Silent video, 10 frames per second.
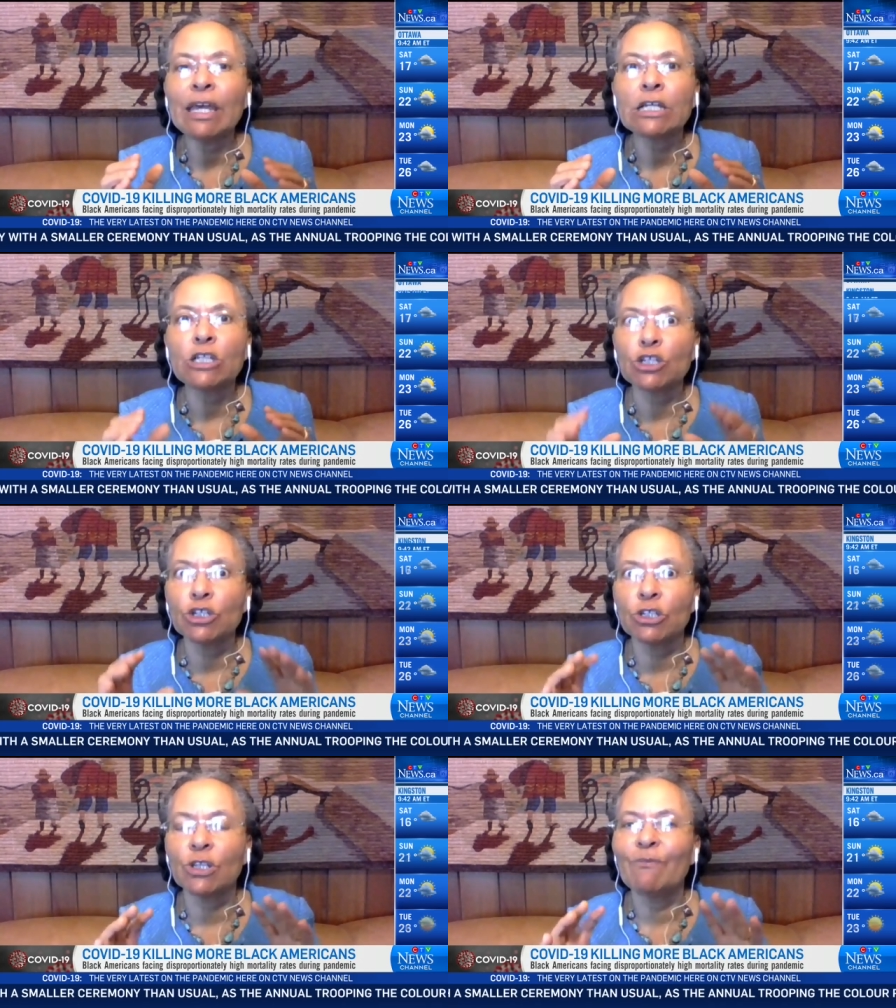paying
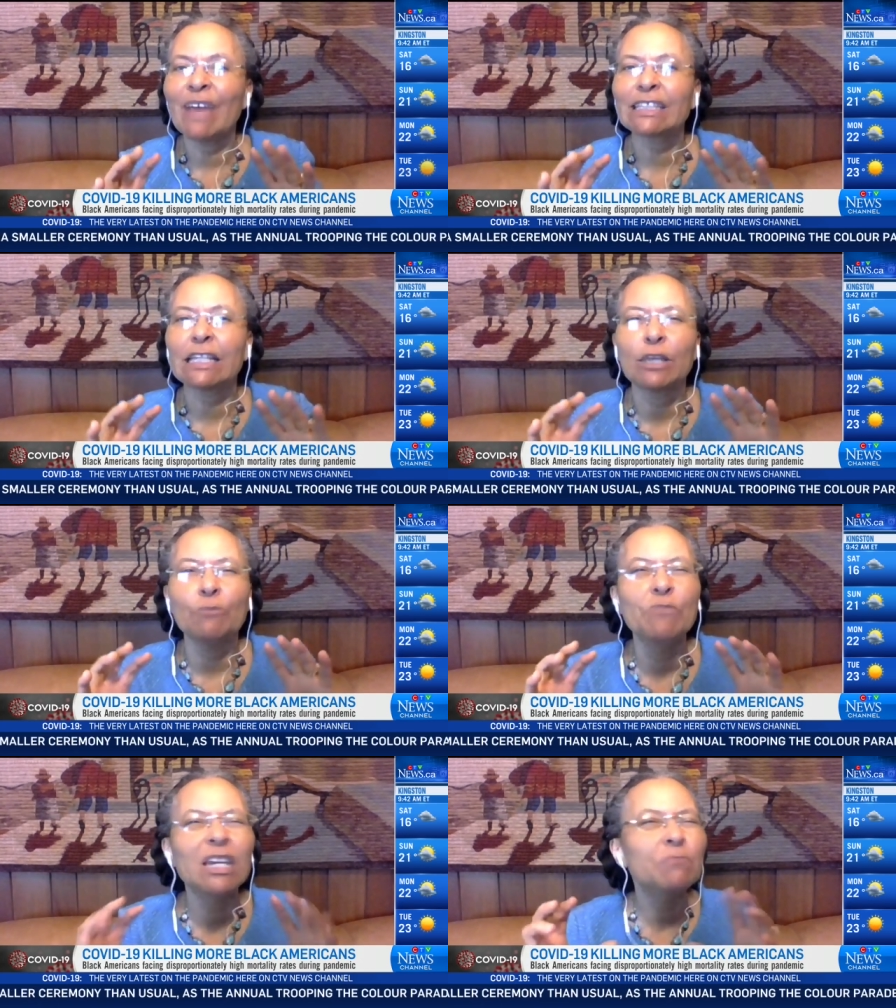attention to the fact that
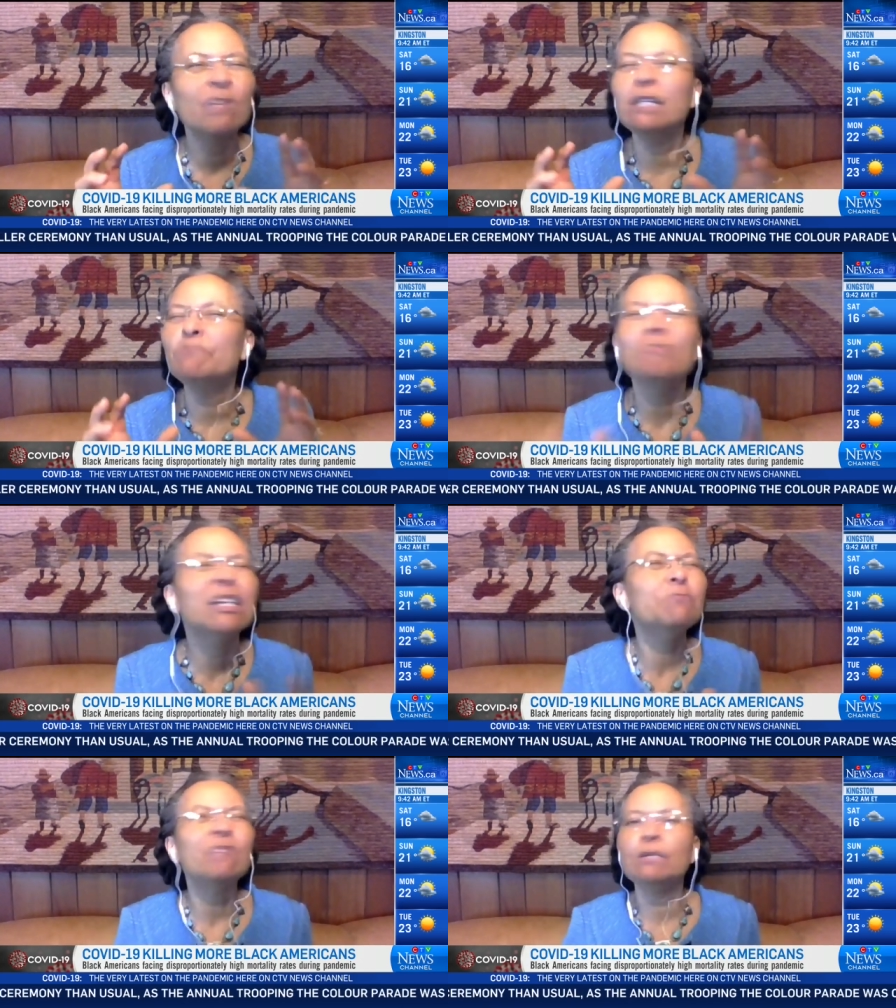there are many, many,
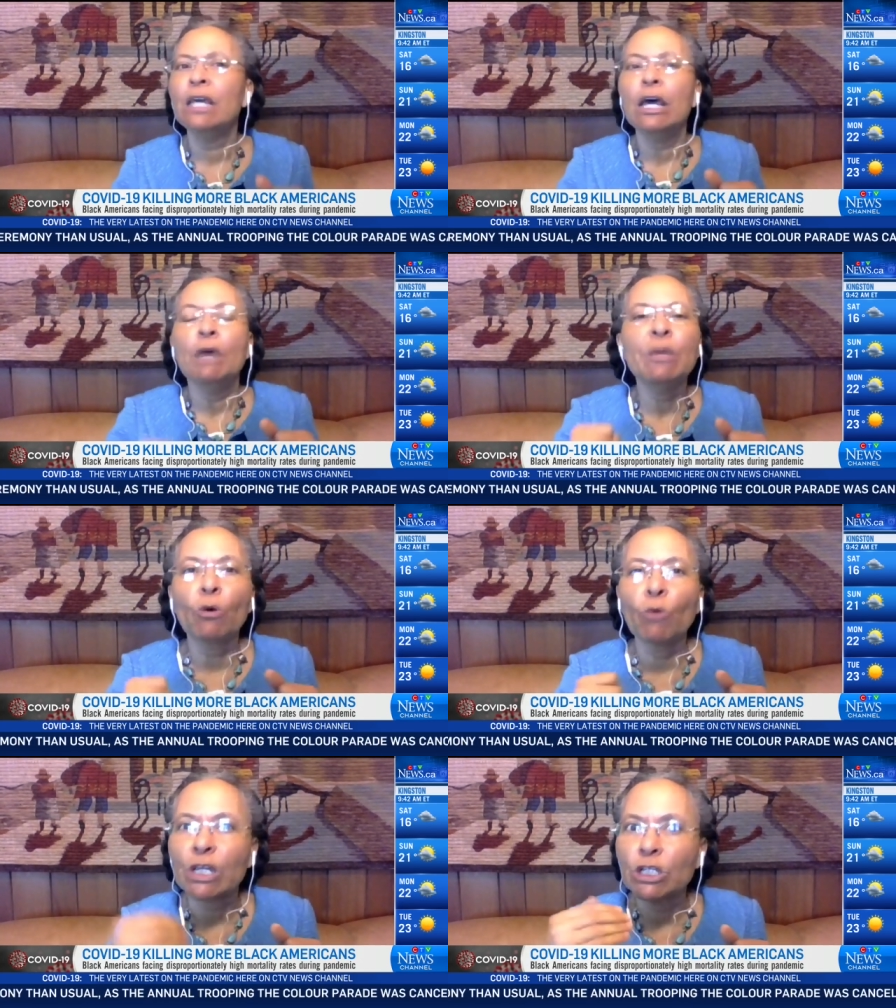many, many
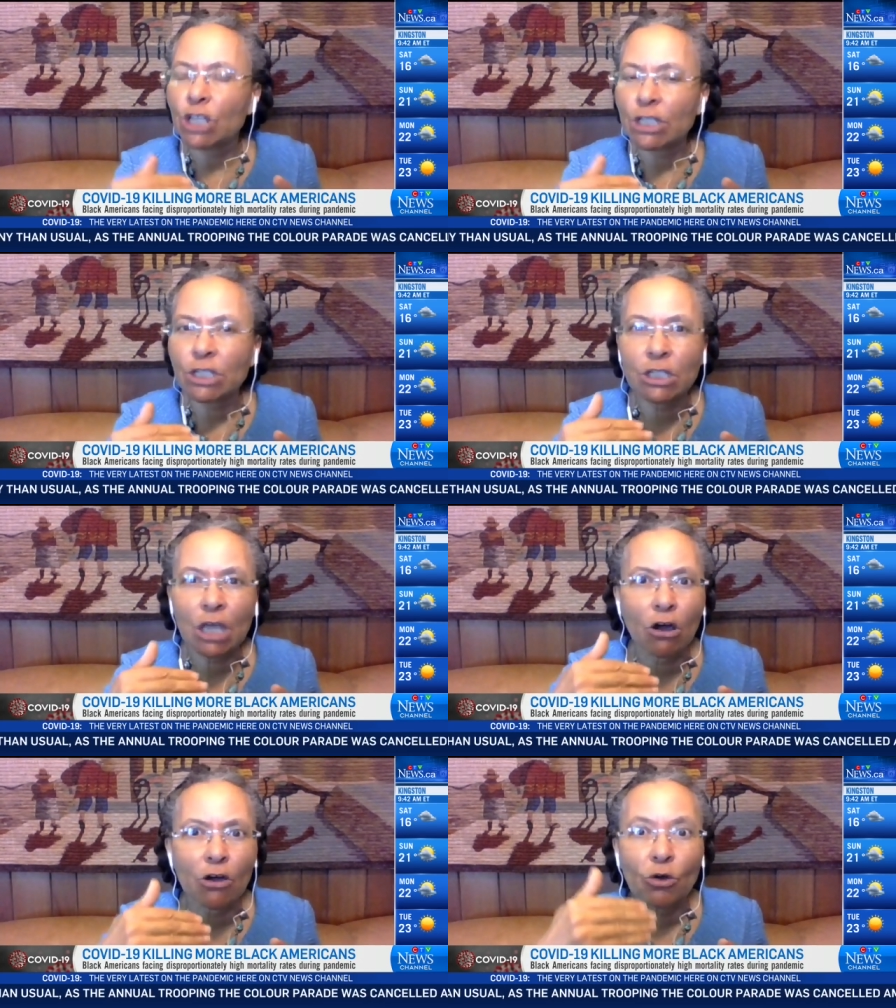people working just as
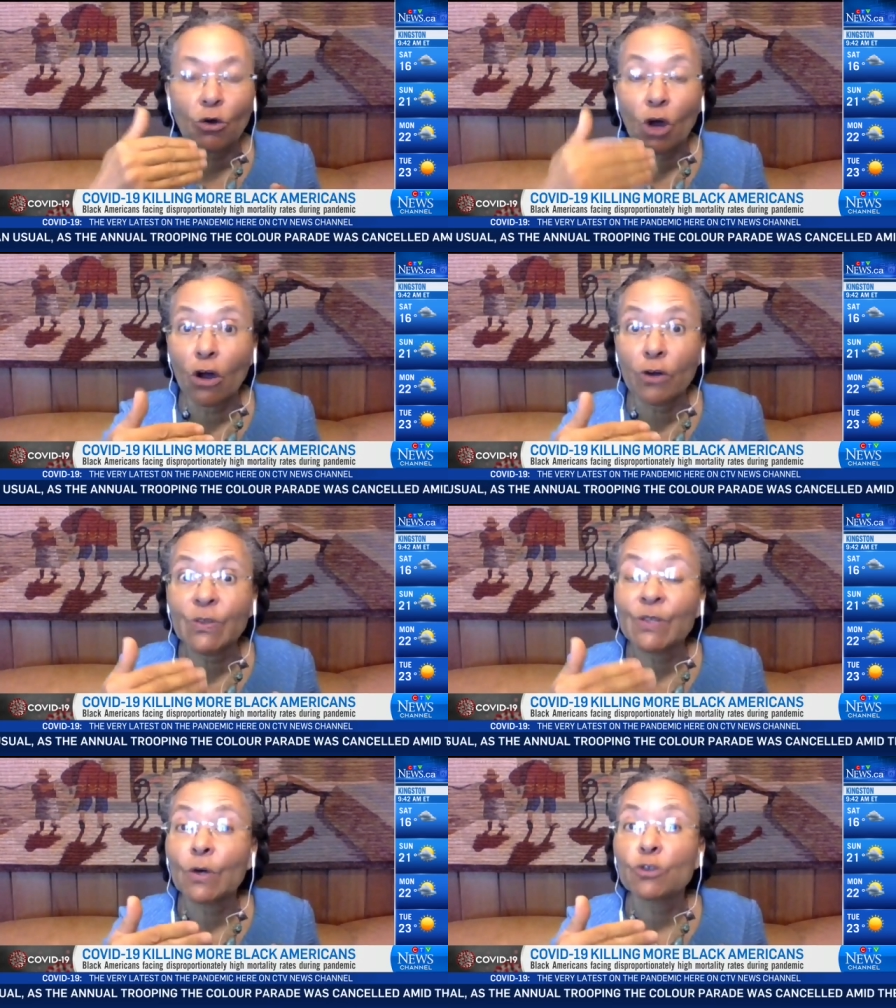hard or harder
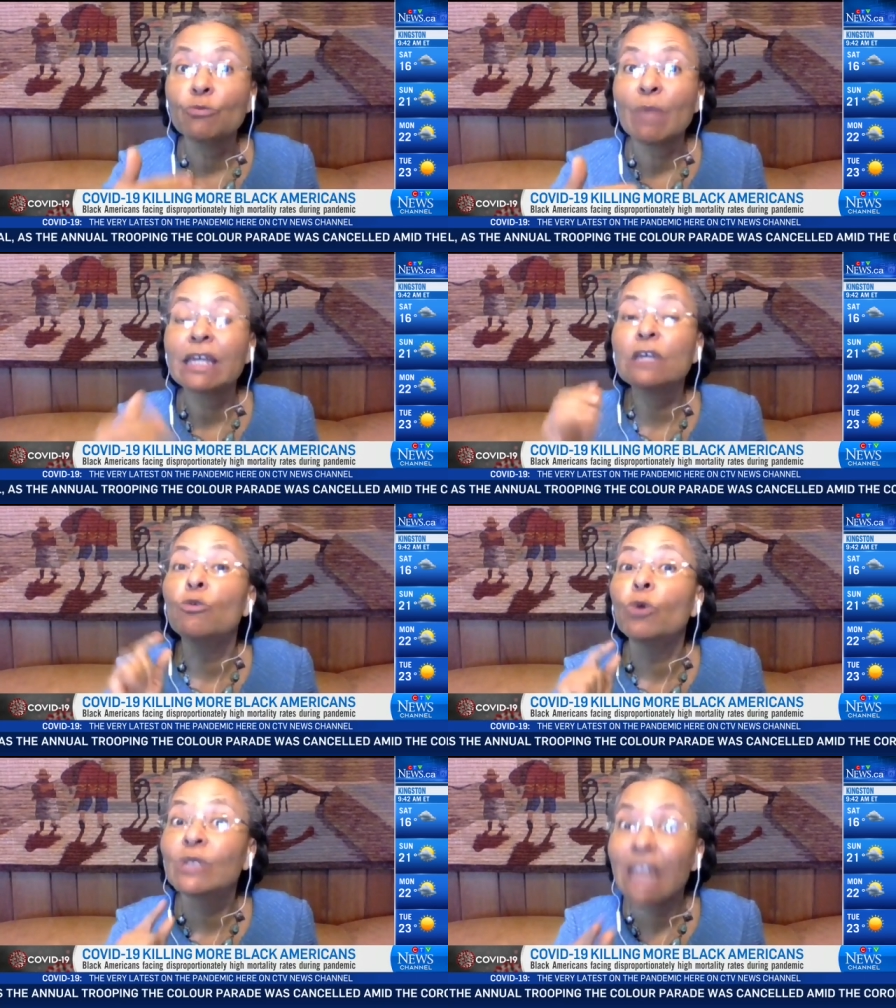than those who make it
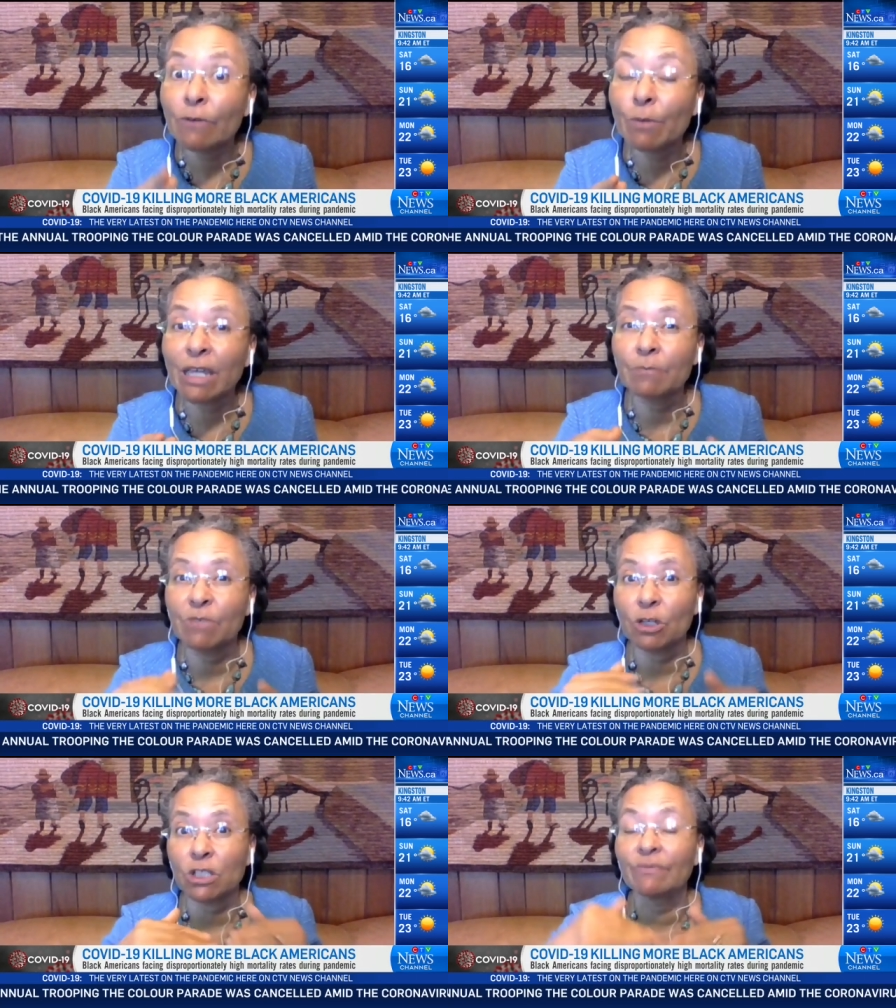who will never make it
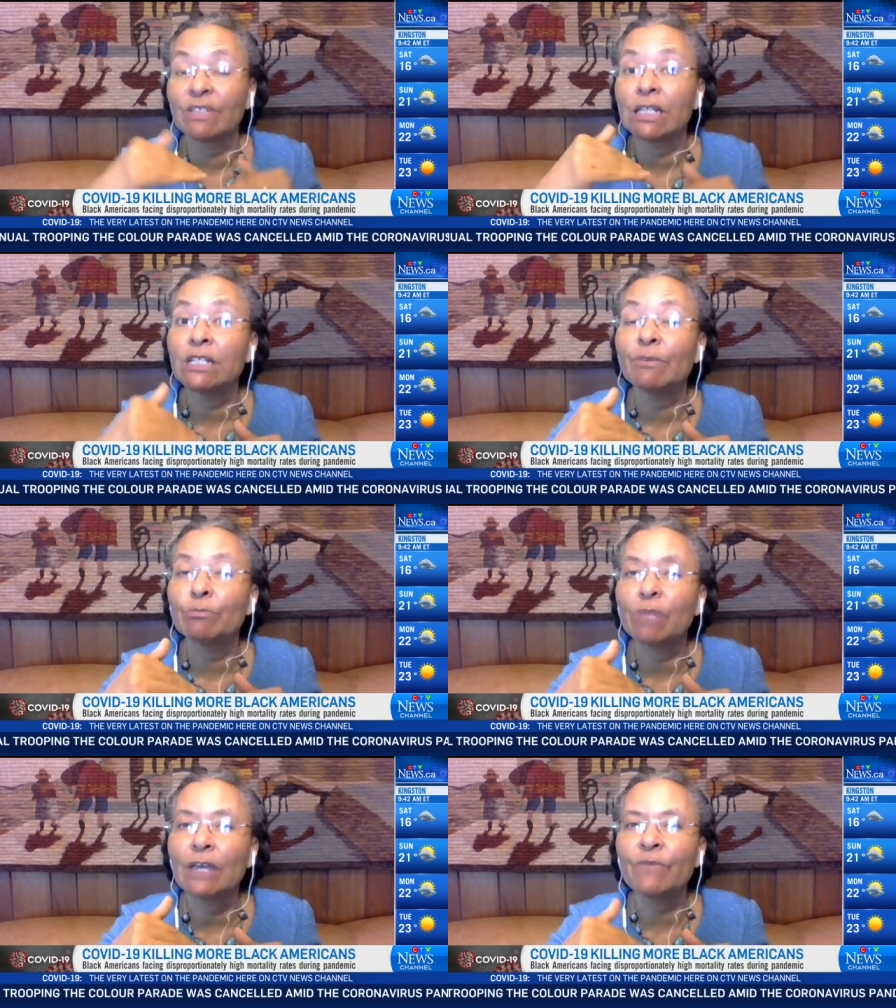because of an
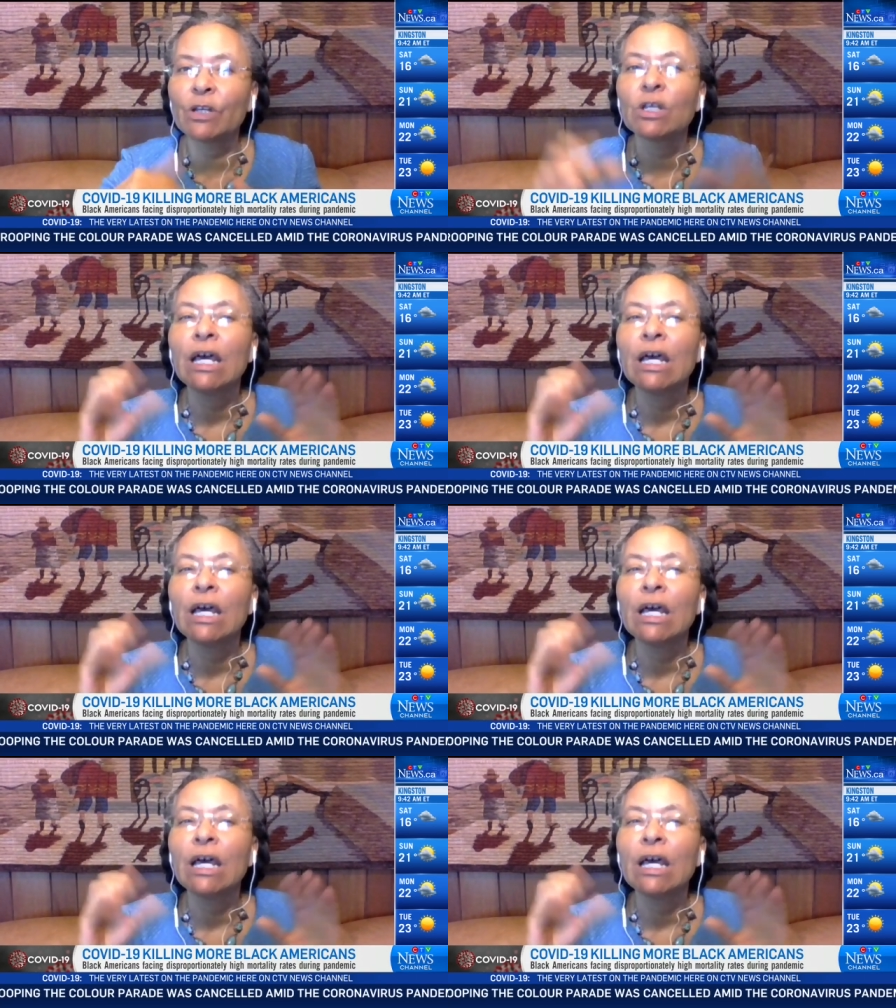uneven playing field.